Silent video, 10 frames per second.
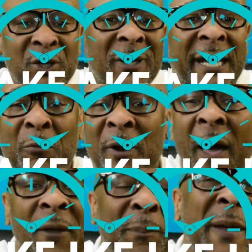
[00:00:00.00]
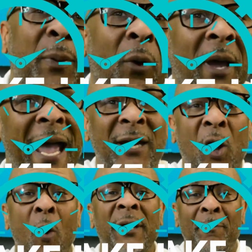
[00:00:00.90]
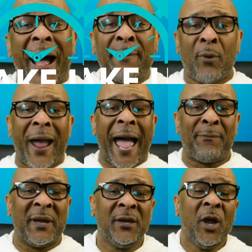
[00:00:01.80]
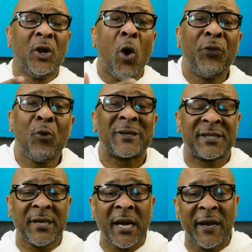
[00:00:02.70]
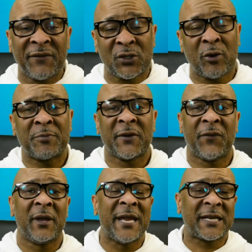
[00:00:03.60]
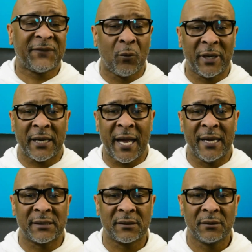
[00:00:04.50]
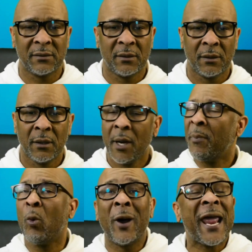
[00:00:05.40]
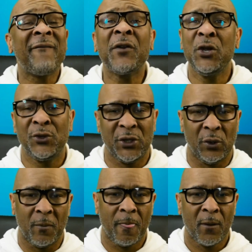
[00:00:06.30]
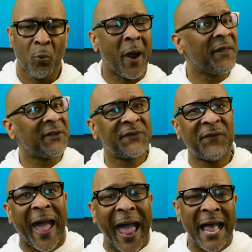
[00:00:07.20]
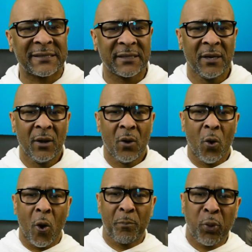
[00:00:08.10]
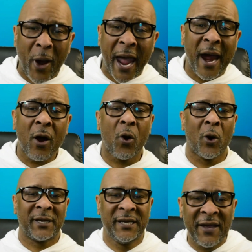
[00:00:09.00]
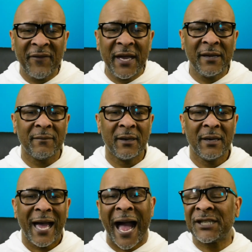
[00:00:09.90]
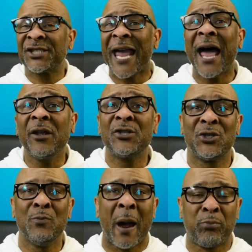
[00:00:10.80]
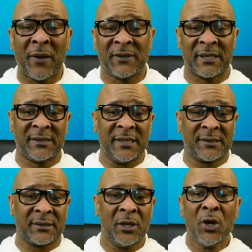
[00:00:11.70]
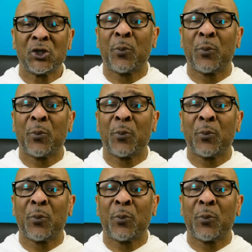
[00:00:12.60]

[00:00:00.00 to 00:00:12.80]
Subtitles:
you can get with other people and go on the Bible app and go through a study of the scripture for the next 40 days. But whatever you do, whether it's fast, or prayer or giving, I challenge you, my brothers and sisters, to